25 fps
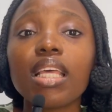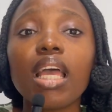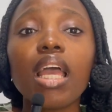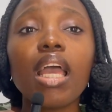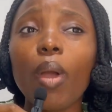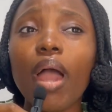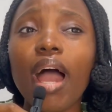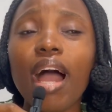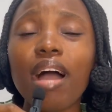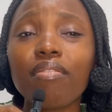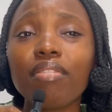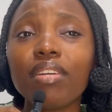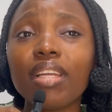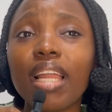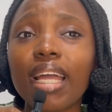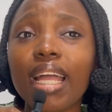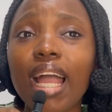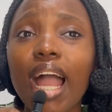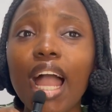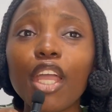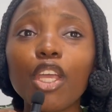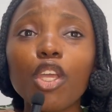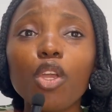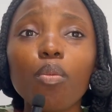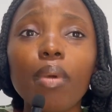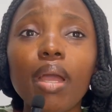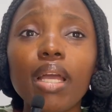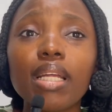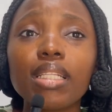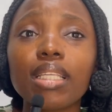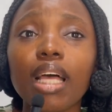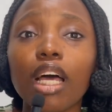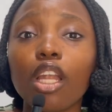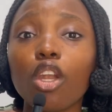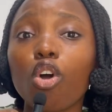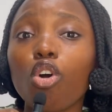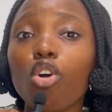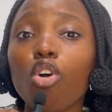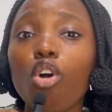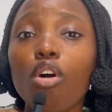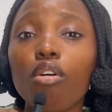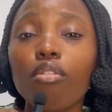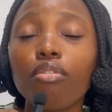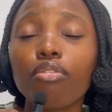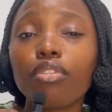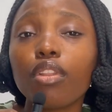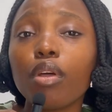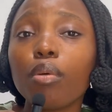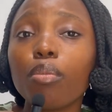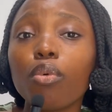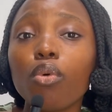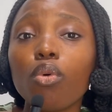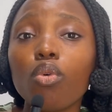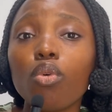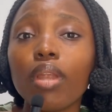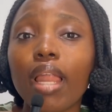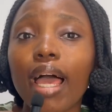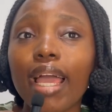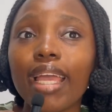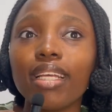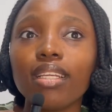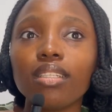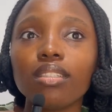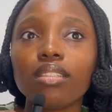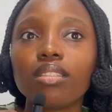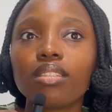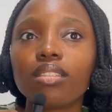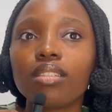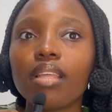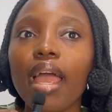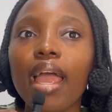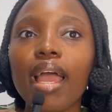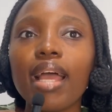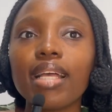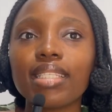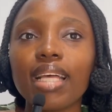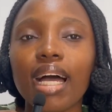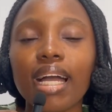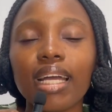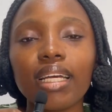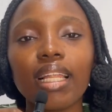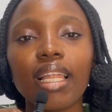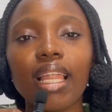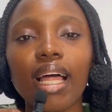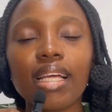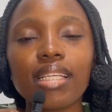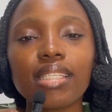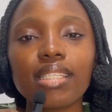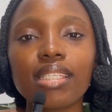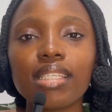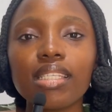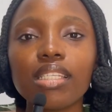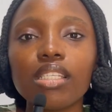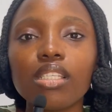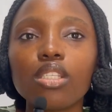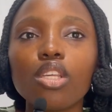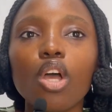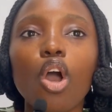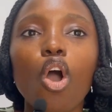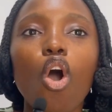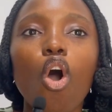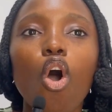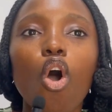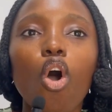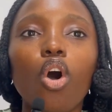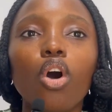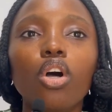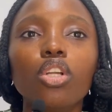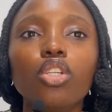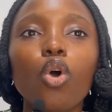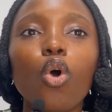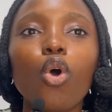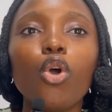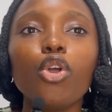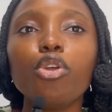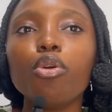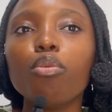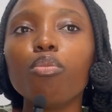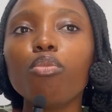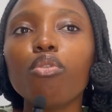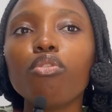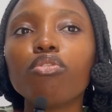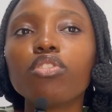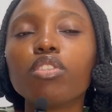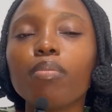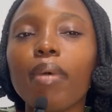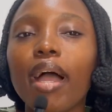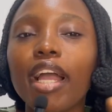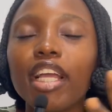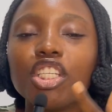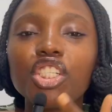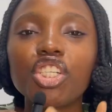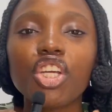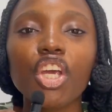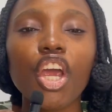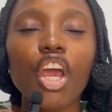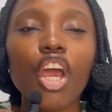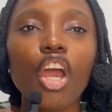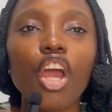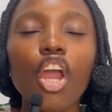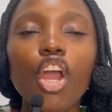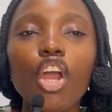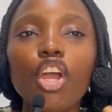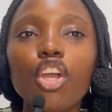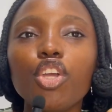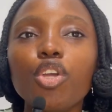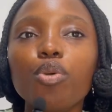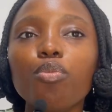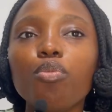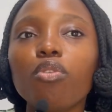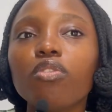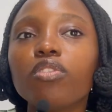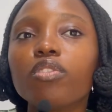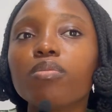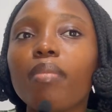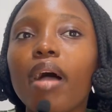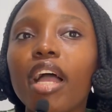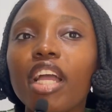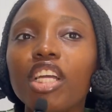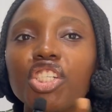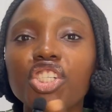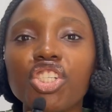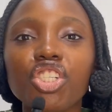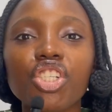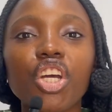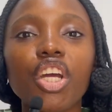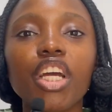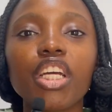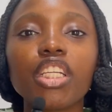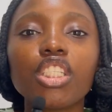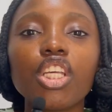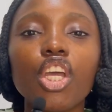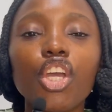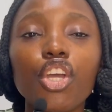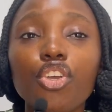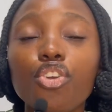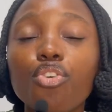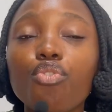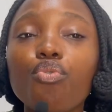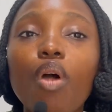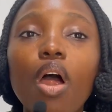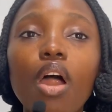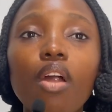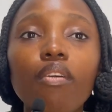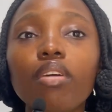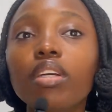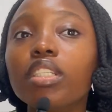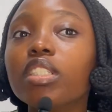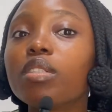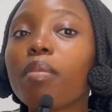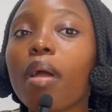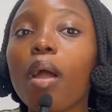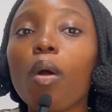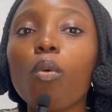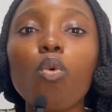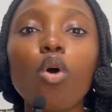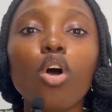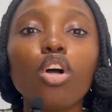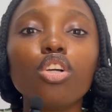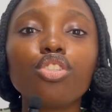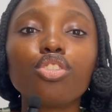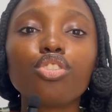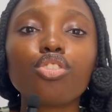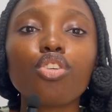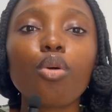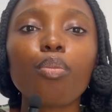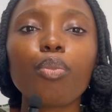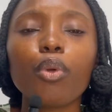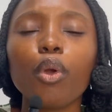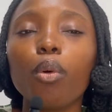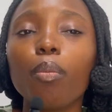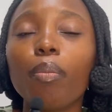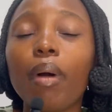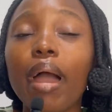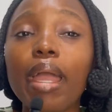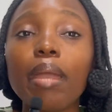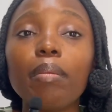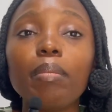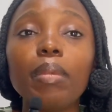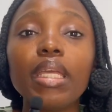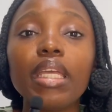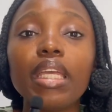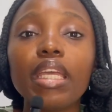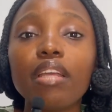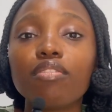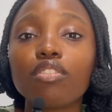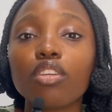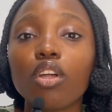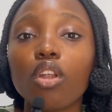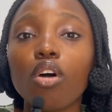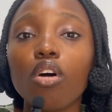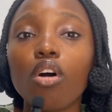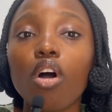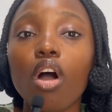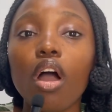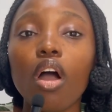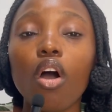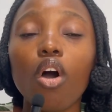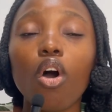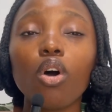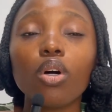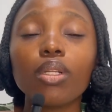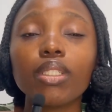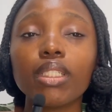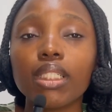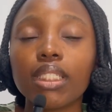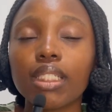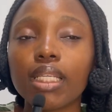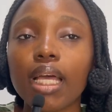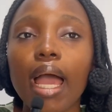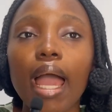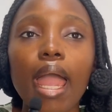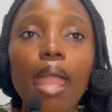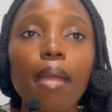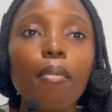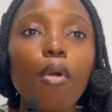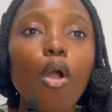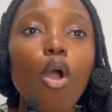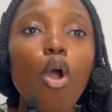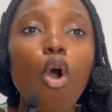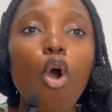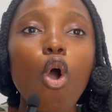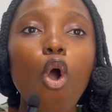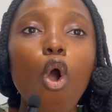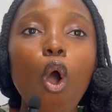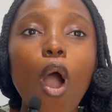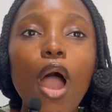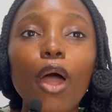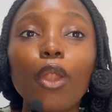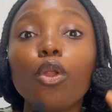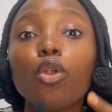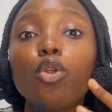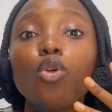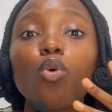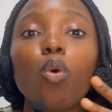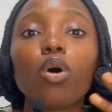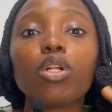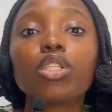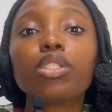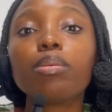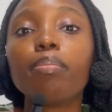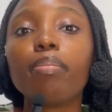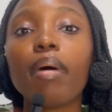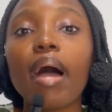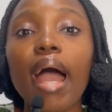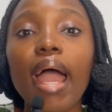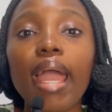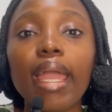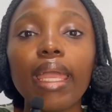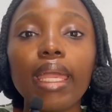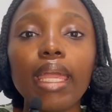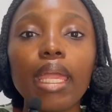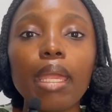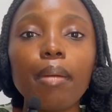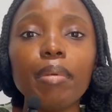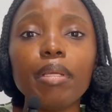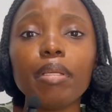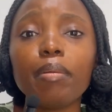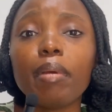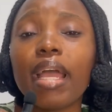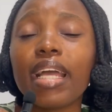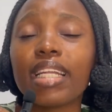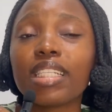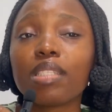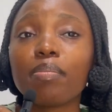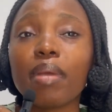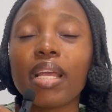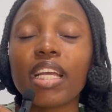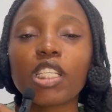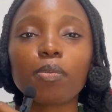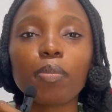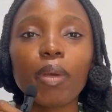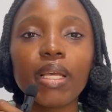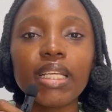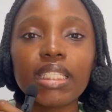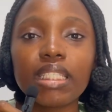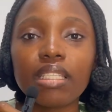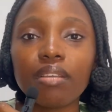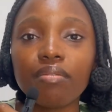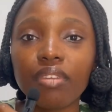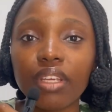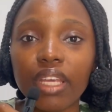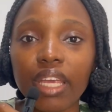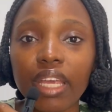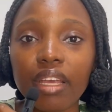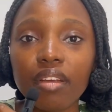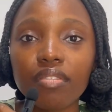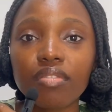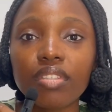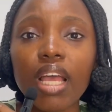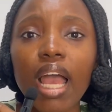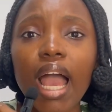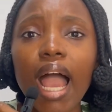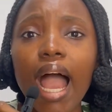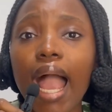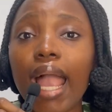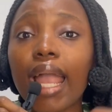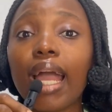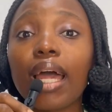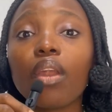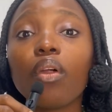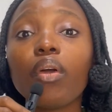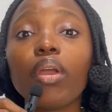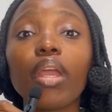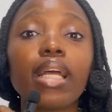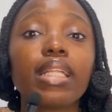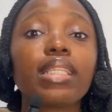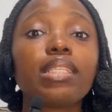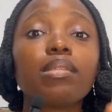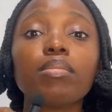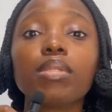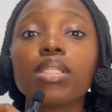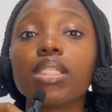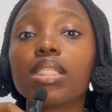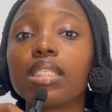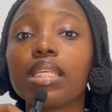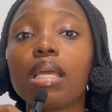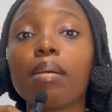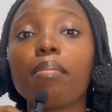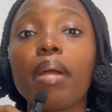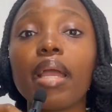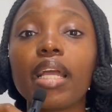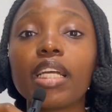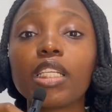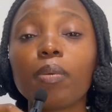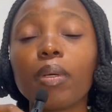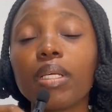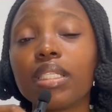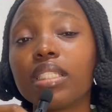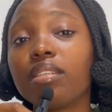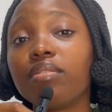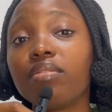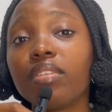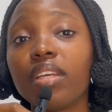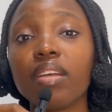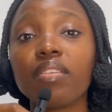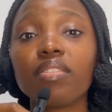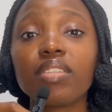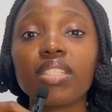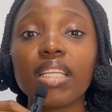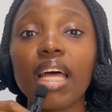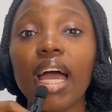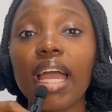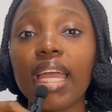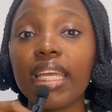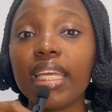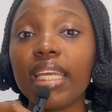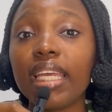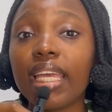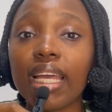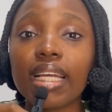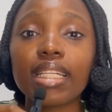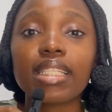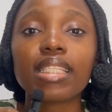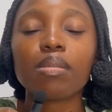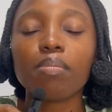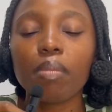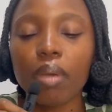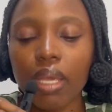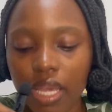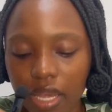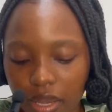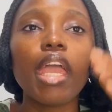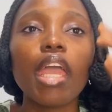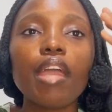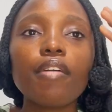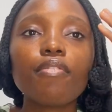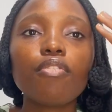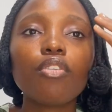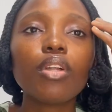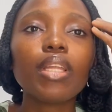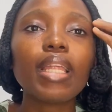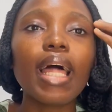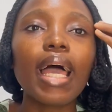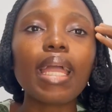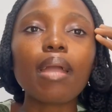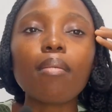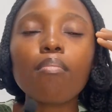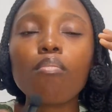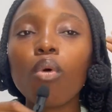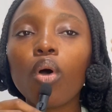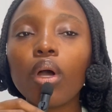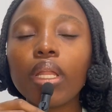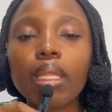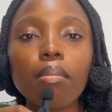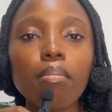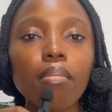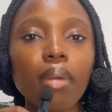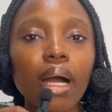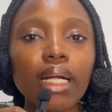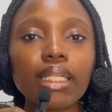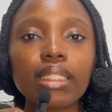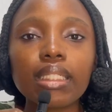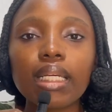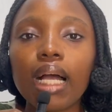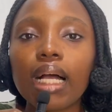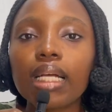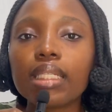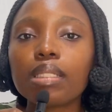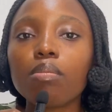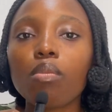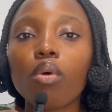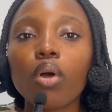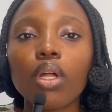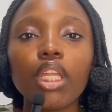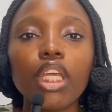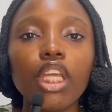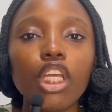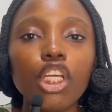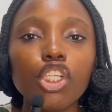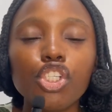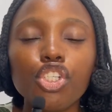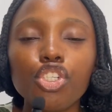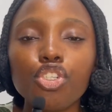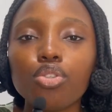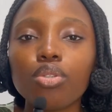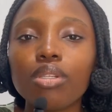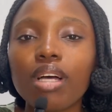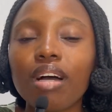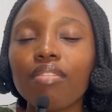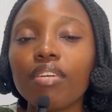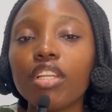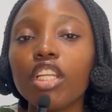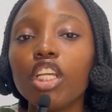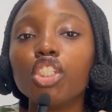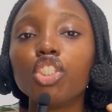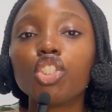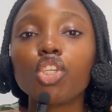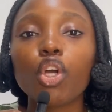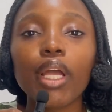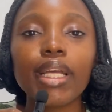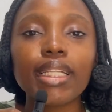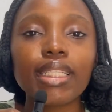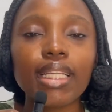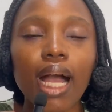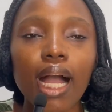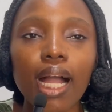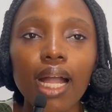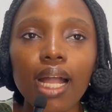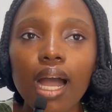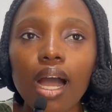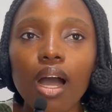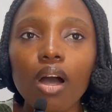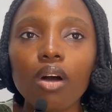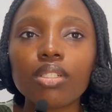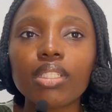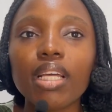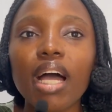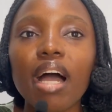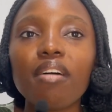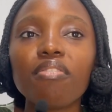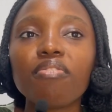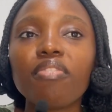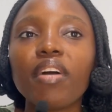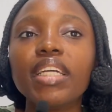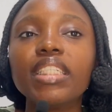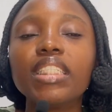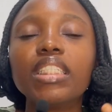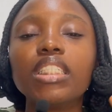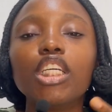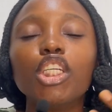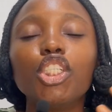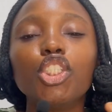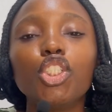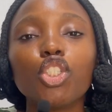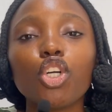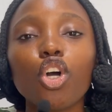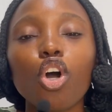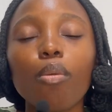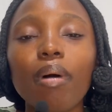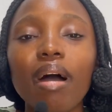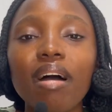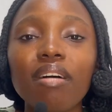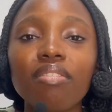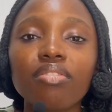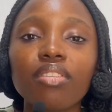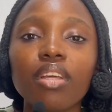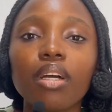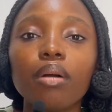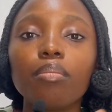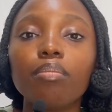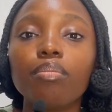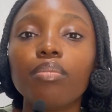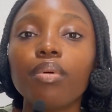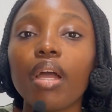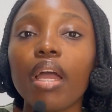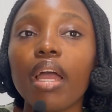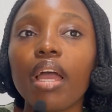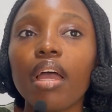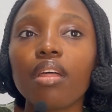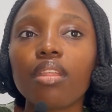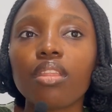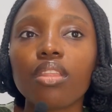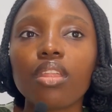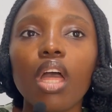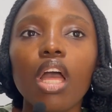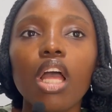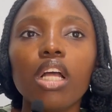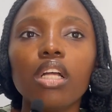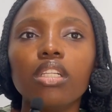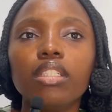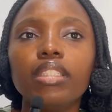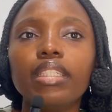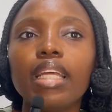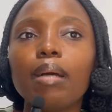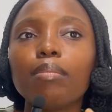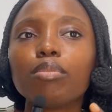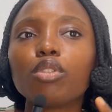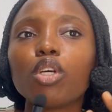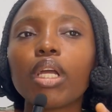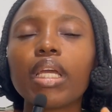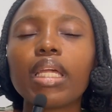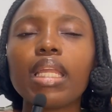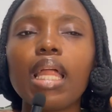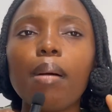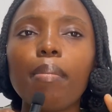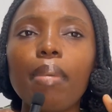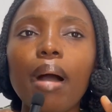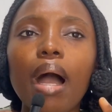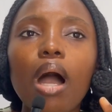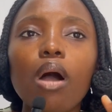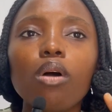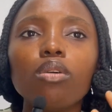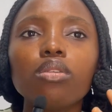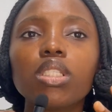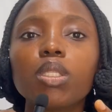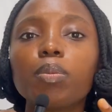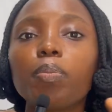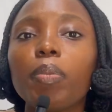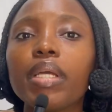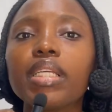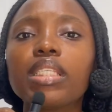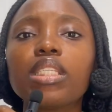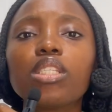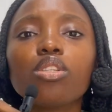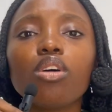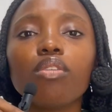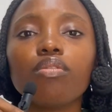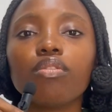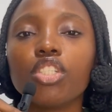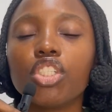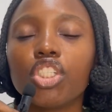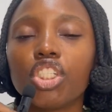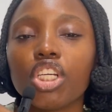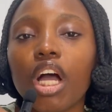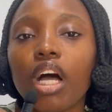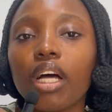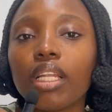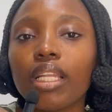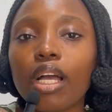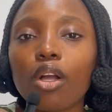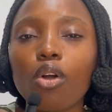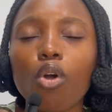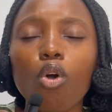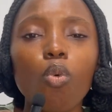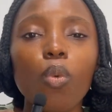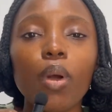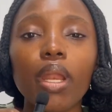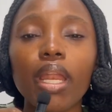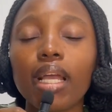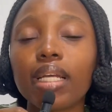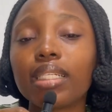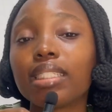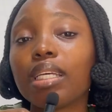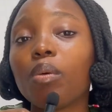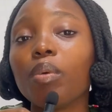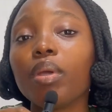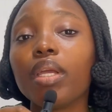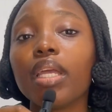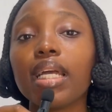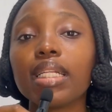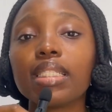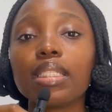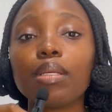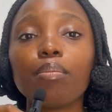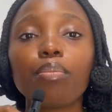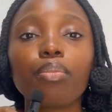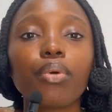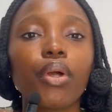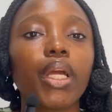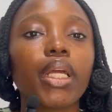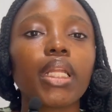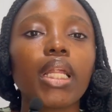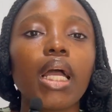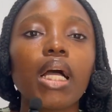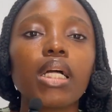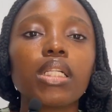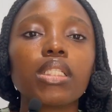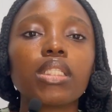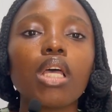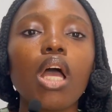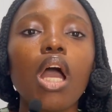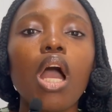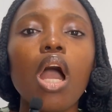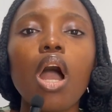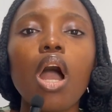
They were having like arguments and uncomfortable like stares and glances on, oh, you moved my chair, you moved my shirt, you rearranged my wardrobe, you're buying me gifts all the time. Or I don't know what to buy him. He gets me expensive gifts. I cannot get him the same expensive gifts that he gets me. Even like money matters, money issues, having a joint account, her finding a job after birth, them talking about spacing of the child, like, oh, when next are we getting pregnant?